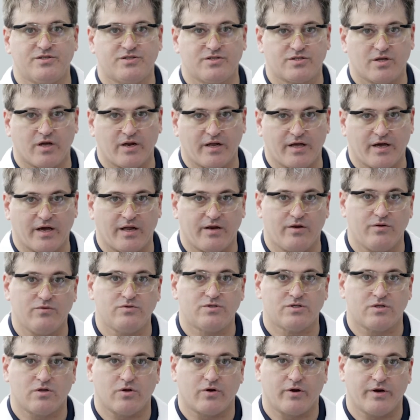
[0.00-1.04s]
study on new
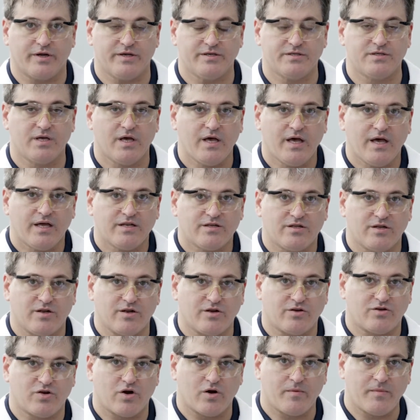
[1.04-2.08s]
slurries to
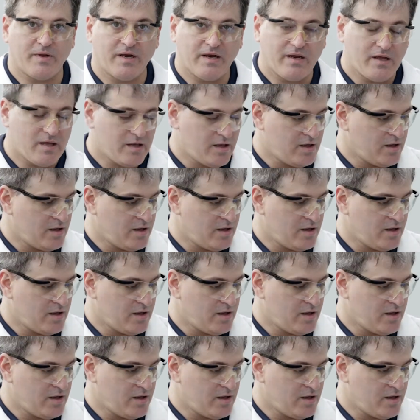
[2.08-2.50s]
determine